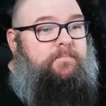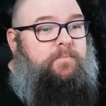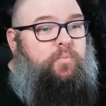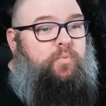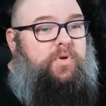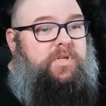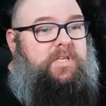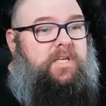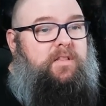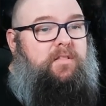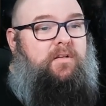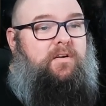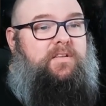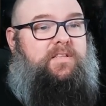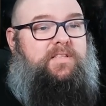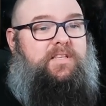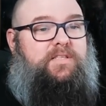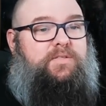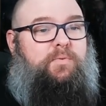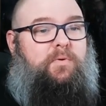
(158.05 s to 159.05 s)
We did look
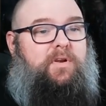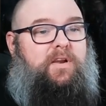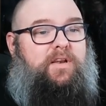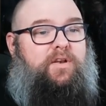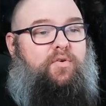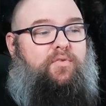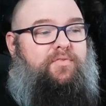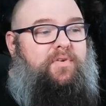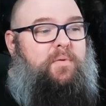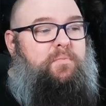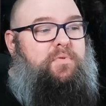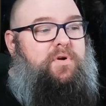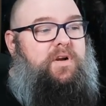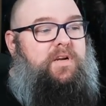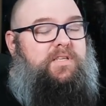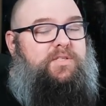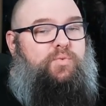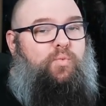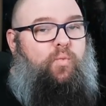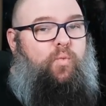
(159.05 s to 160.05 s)
at this one in November
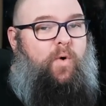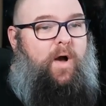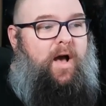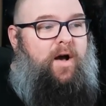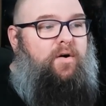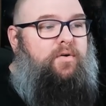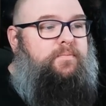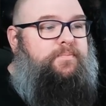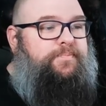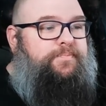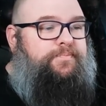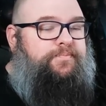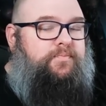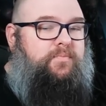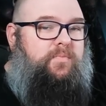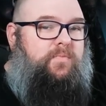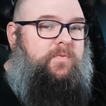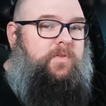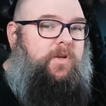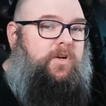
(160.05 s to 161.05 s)
as well
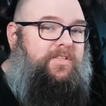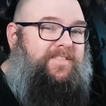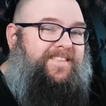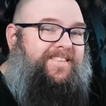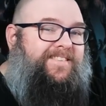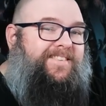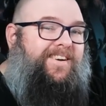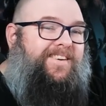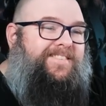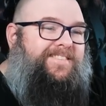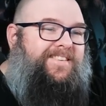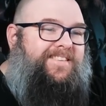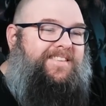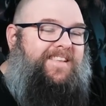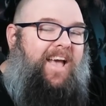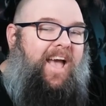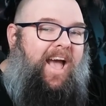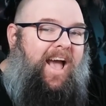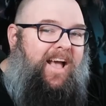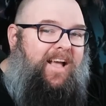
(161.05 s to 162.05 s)
because it does
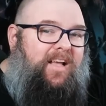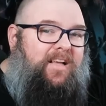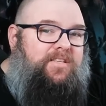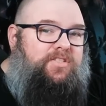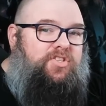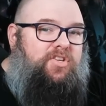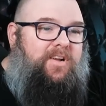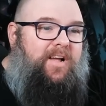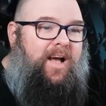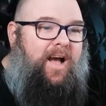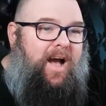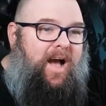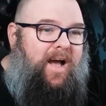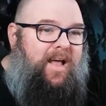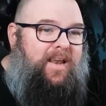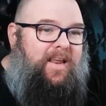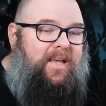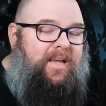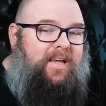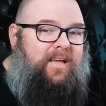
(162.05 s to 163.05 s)
attack
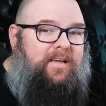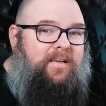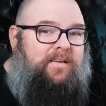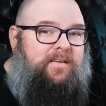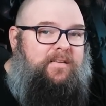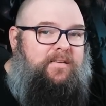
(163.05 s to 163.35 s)
Draconic